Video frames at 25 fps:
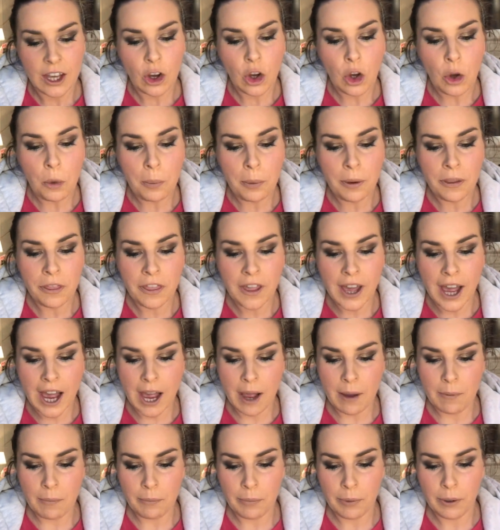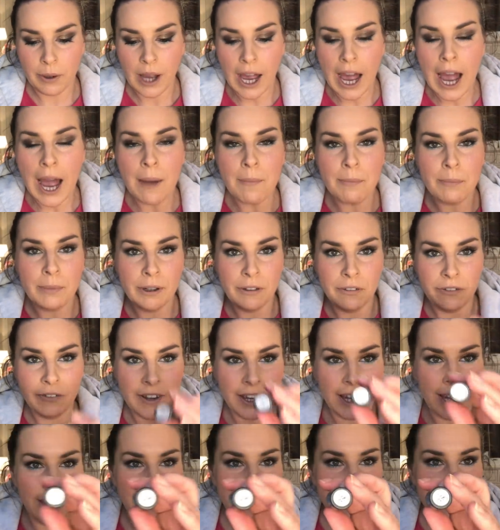Up the amp,
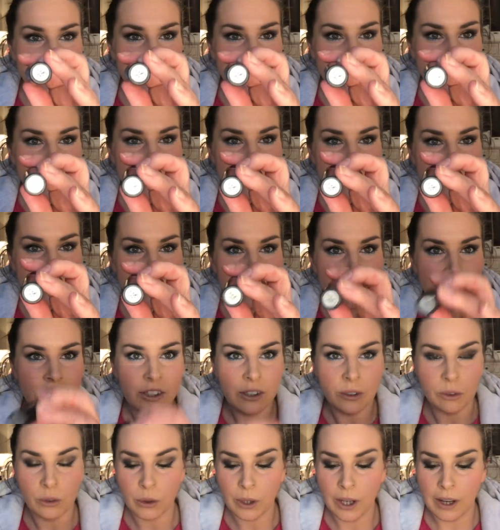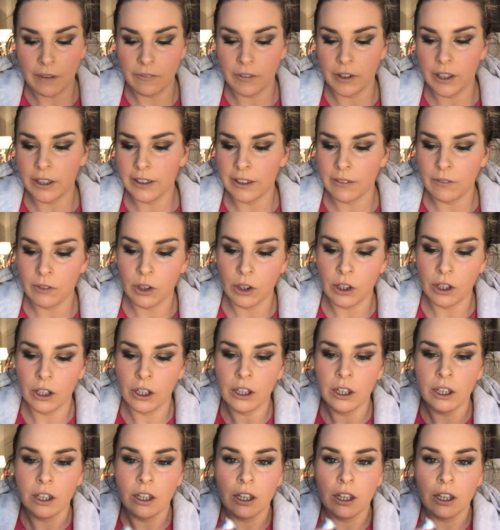amplified. I'll have a look.